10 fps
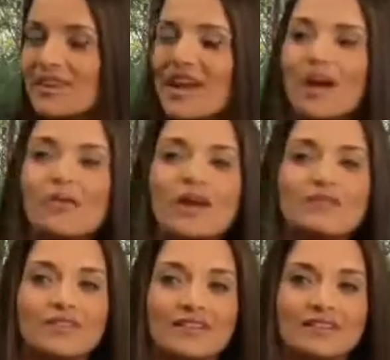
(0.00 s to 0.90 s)

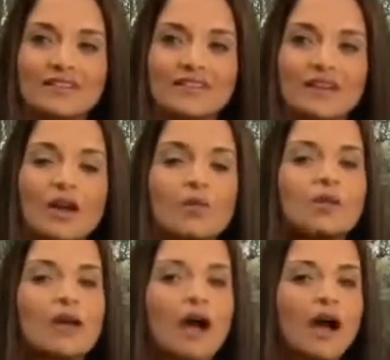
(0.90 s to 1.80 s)
However,
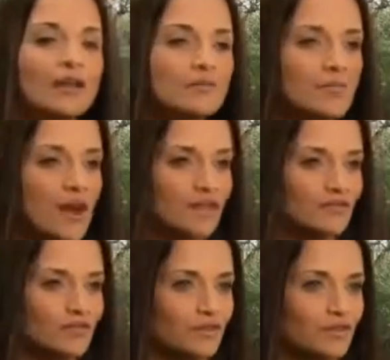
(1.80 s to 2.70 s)
we are
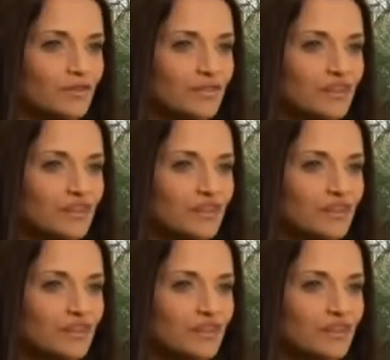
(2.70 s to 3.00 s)
unmindful